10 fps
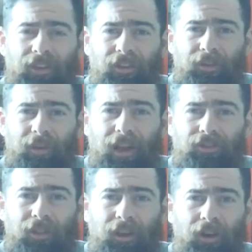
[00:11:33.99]
You ever
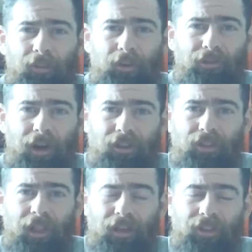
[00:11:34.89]
imagine, like, Kobe Bryant's
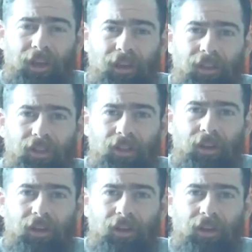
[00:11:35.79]
last seconds?